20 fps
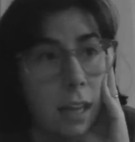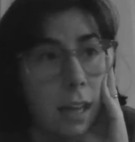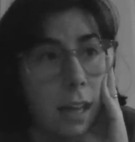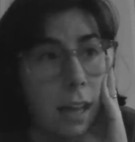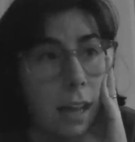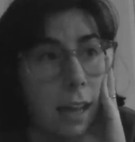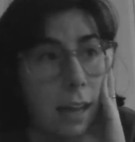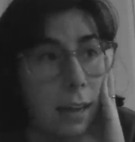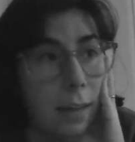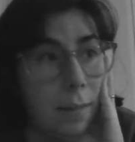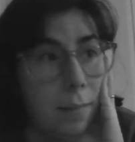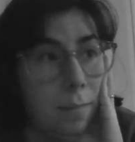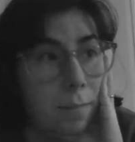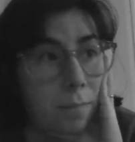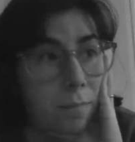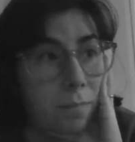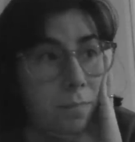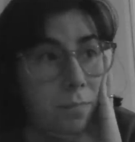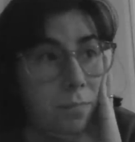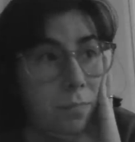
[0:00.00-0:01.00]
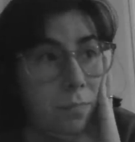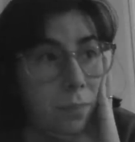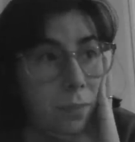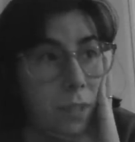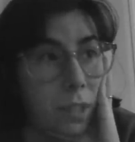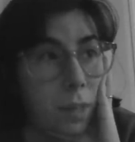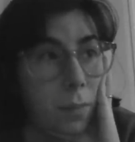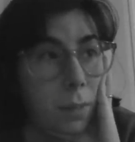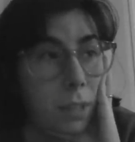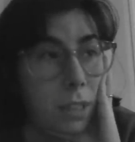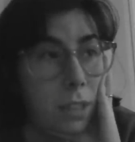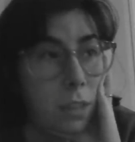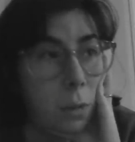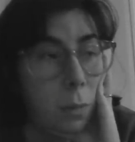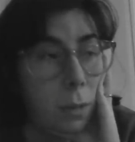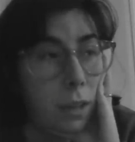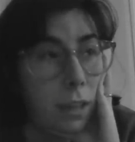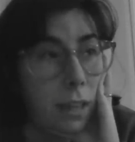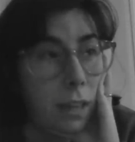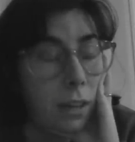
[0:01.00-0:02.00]
It's not
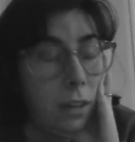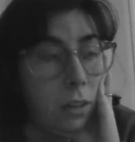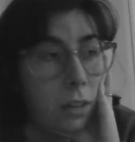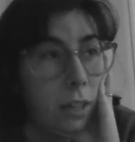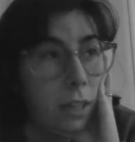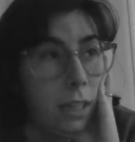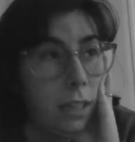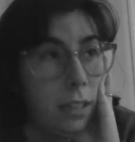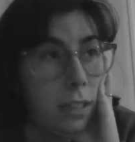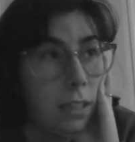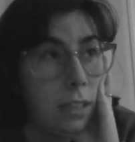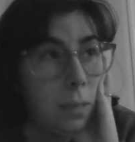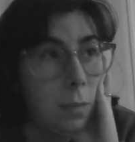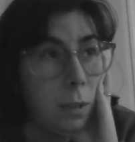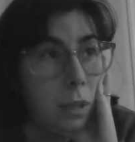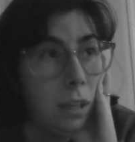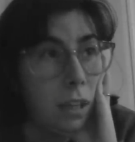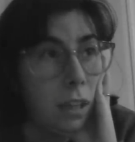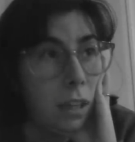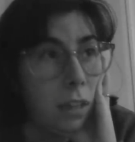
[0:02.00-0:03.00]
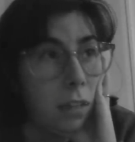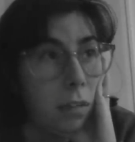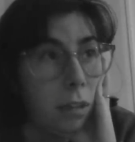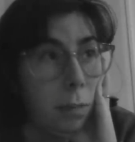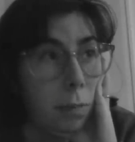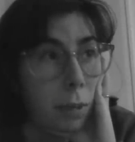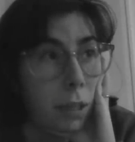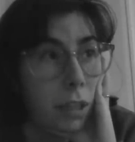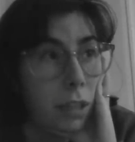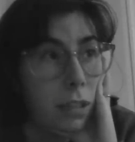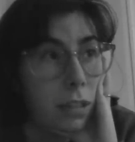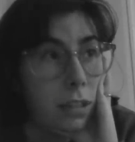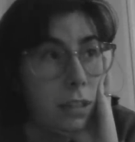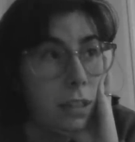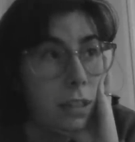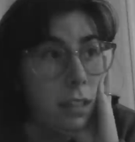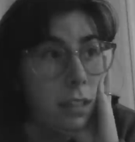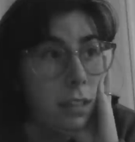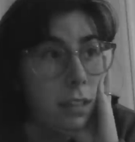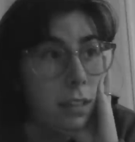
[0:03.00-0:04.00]
been that long, has it? It's been like 3 months
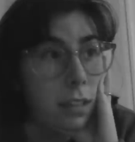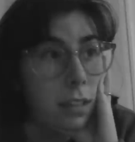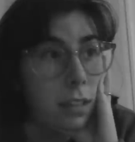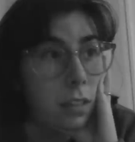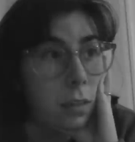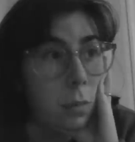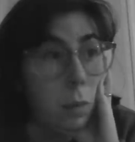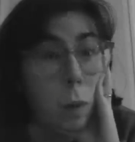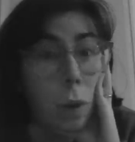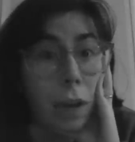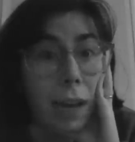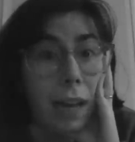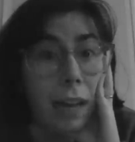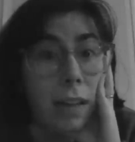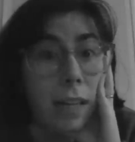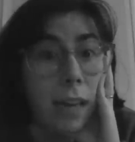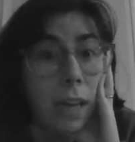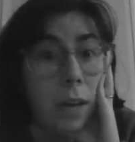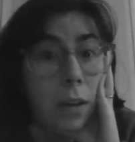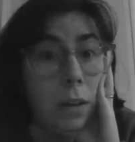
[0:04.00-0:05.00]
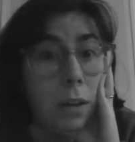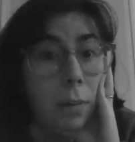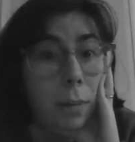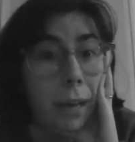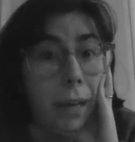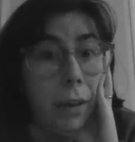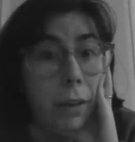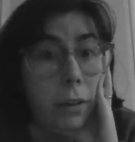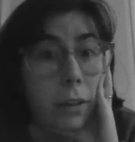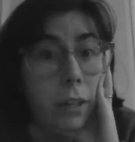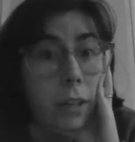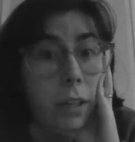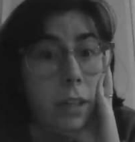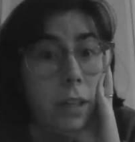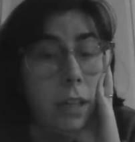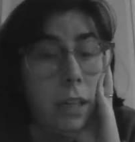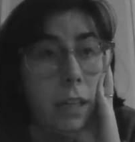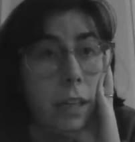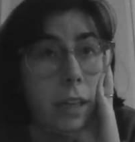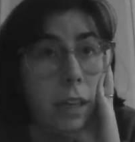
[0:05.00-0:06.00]
since we were allowed out and about
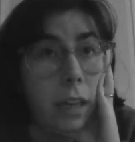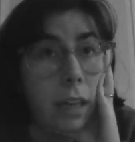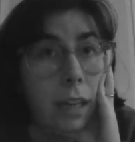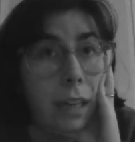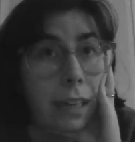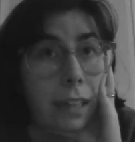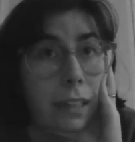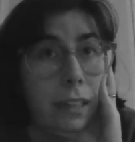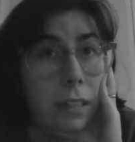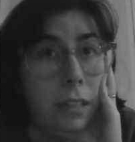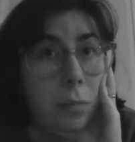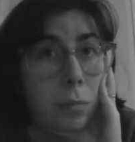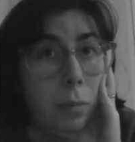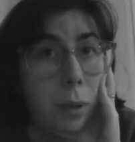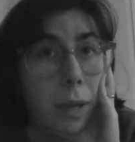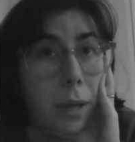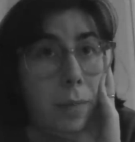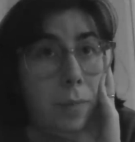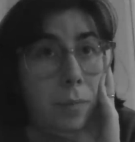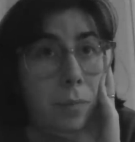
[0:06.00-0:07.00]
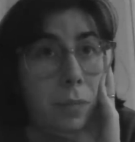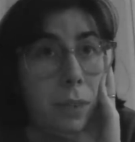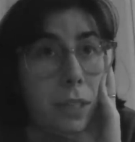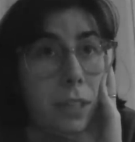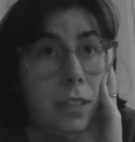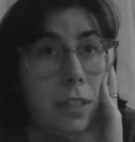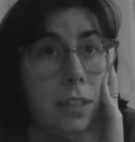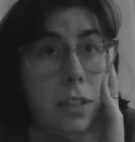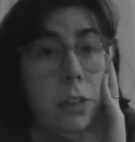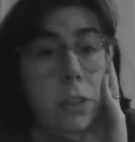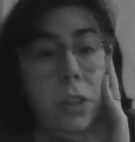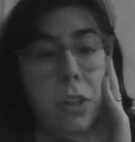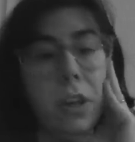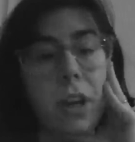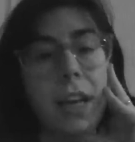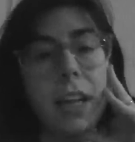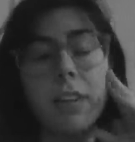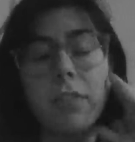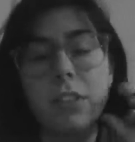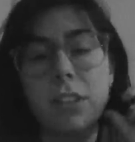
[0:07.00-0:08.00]
in London, but still you
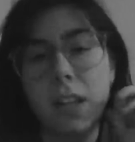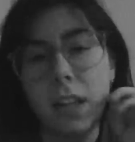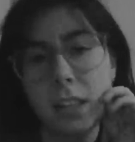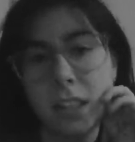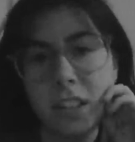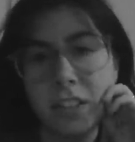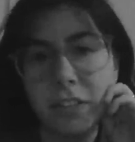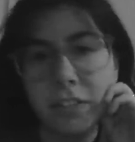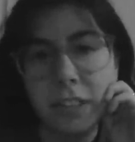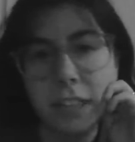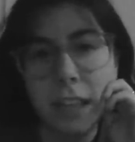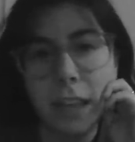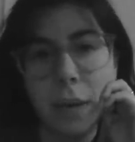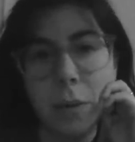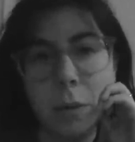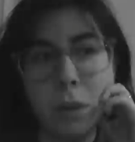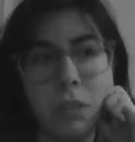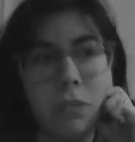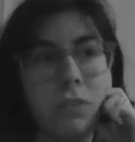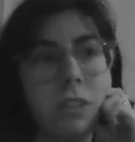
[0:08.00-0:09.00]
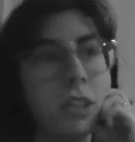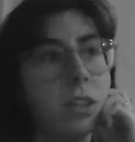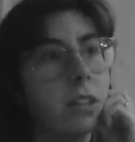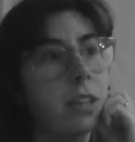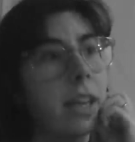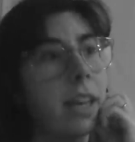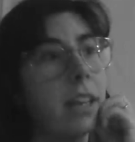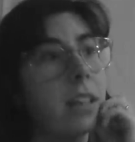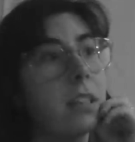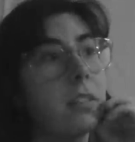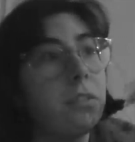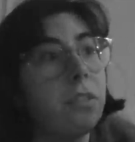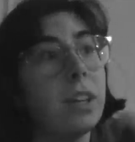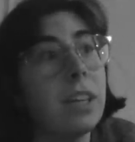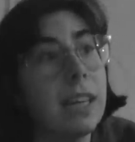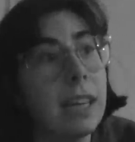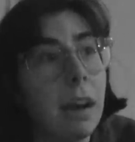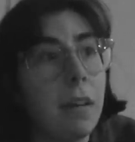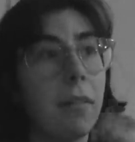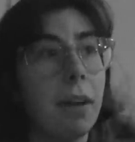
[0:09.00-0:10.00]
kind of start to forget what it feels like to fully
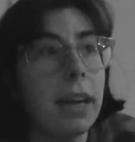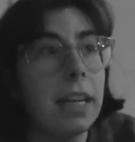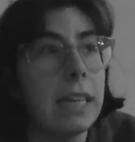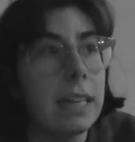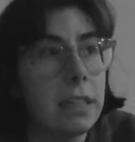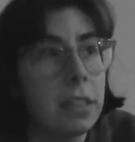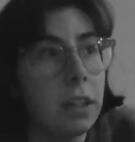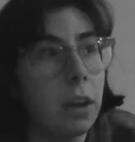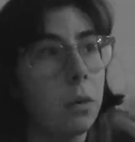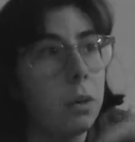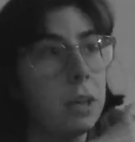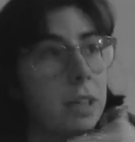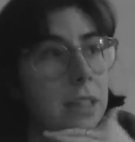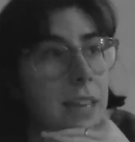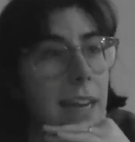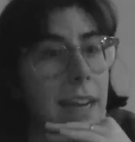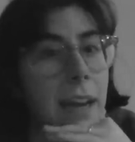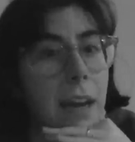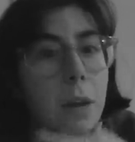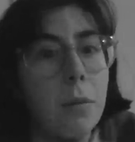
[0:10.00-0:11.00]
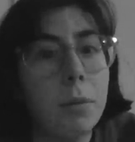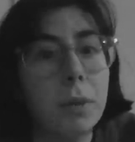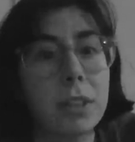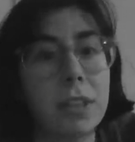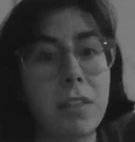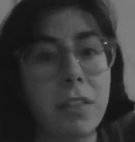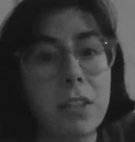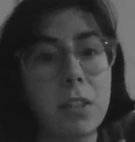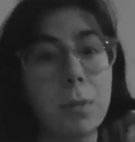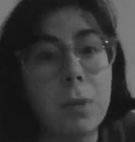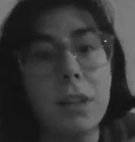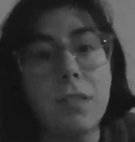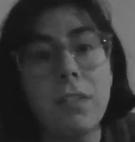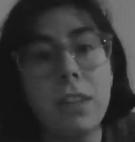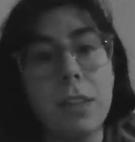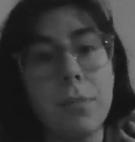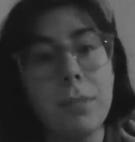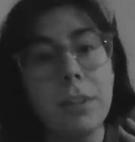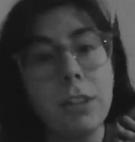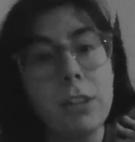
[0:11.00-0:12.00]
get ready to go on a day out, because I've just been living
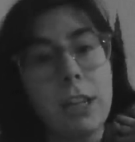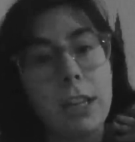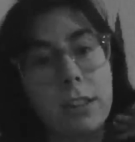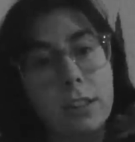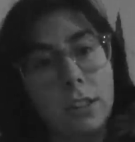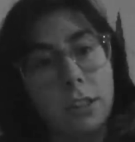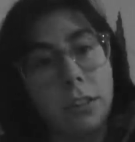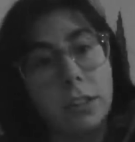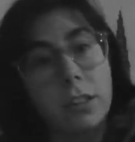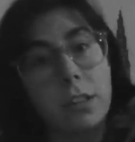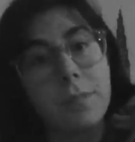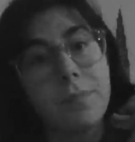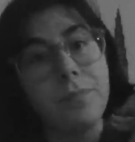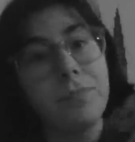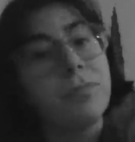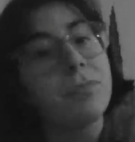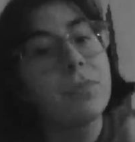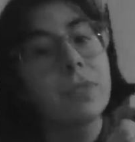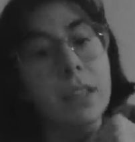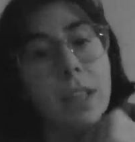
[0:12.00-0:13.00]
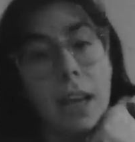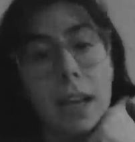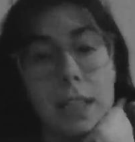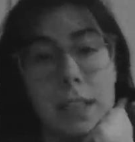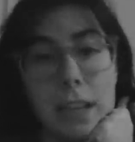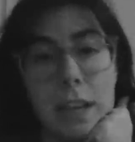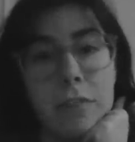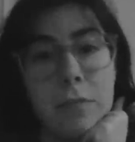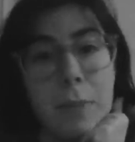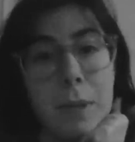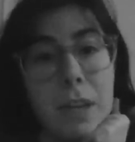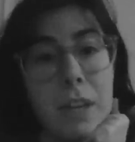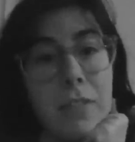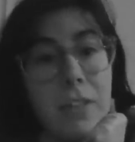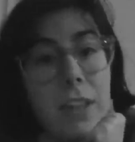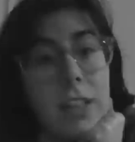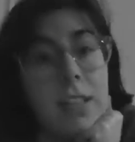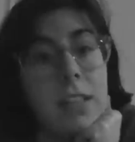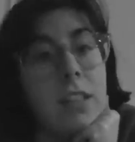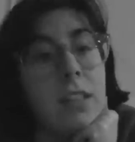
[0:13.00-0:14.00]
in my tracksuits, as have many of
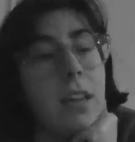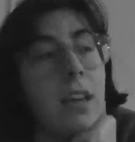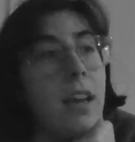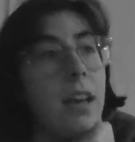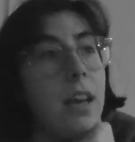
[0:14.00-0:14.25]
us.